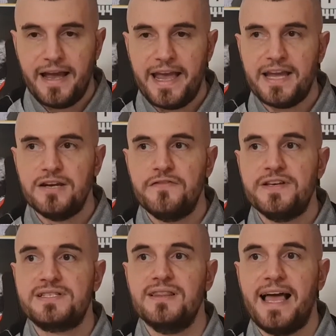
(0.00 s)
8 of
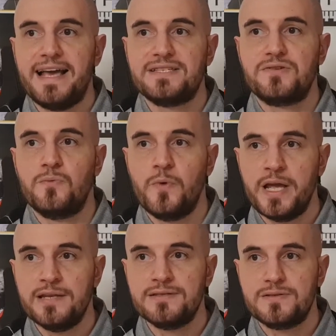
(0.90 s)
his last
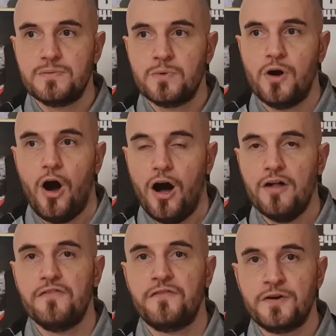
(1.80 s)
wins were
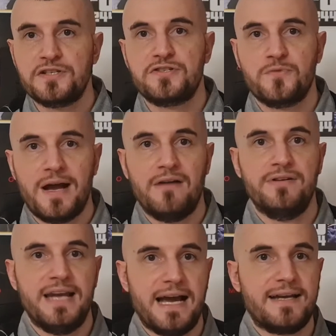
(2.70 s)
all first
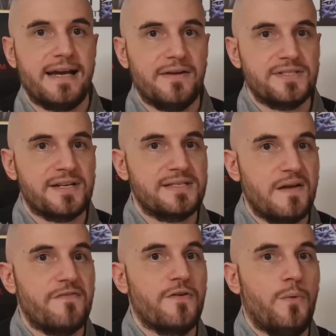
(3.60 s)
round knockouts
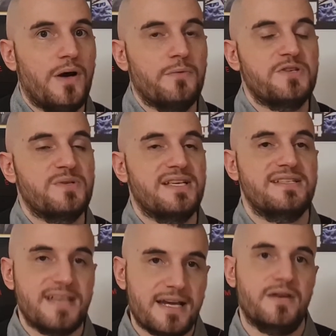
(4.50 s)
except for one, which was a
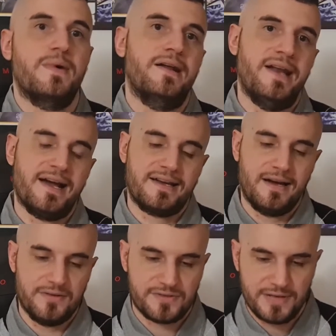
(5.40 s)
second round
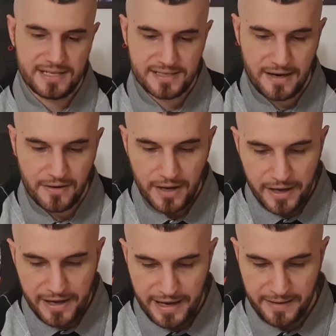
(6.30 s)
knockout. So that's how,
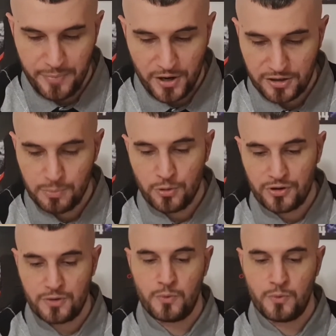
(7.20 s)
and Parker Porter